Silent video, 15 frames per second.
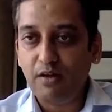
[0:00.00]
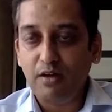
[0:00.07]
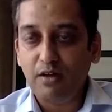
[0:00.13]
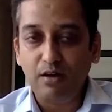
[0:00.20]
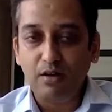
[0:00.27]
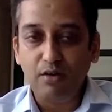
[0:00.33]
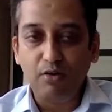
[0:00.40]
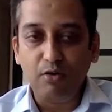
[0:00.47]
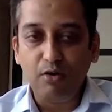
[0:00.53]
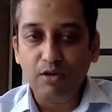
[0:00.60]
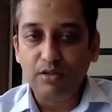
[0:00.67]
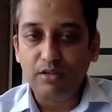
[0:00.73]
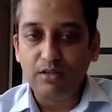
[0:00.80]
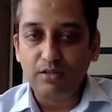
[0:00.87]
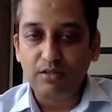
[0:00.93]

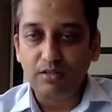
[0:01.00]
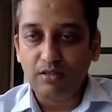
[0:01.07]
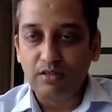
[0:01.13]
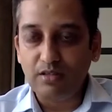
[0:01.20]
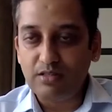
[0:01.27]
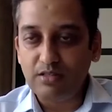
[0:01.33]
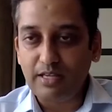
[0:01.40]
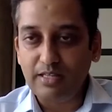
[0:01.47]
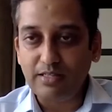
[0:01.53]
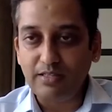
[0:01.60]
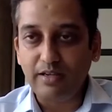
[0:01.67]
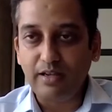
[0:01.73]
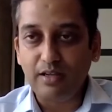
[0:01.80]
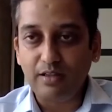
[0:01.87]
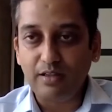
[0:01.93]
all the sales
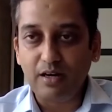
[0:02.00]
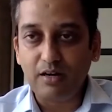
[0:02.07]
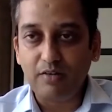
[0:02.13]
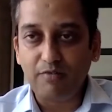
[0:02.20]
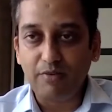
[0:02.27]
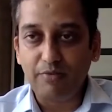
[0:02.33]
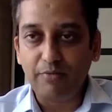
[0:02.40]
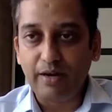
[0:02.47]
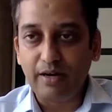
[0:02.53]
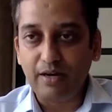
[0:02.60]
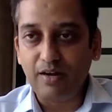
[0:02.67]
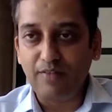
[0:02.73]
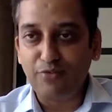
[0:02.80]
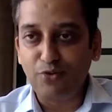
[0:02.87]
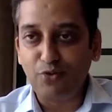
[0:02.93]
gyan that we might
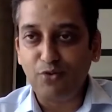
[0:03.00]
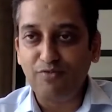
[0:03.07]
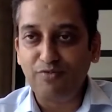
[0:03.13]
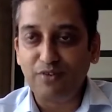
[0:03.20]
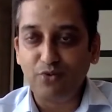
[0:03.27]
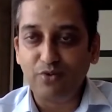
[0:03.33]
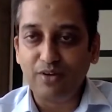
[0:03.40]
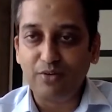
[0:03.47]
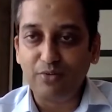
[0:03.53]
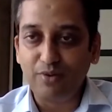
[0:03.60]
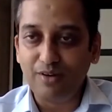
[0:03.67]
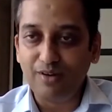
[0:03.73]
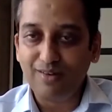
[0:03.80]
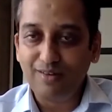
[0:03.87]
have to offer to anyone.